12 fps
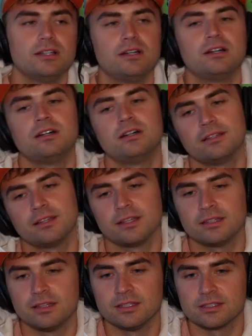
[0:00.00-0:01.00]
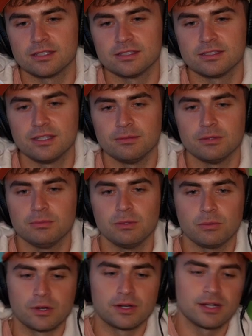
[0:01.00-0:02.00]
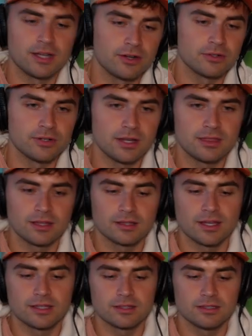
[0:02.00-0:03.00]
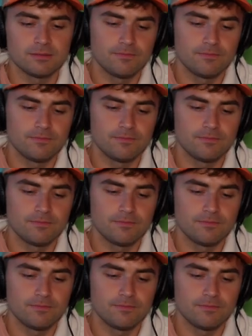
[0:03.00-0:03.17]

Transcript: uh, like this doesn't seem to be working out or anything like,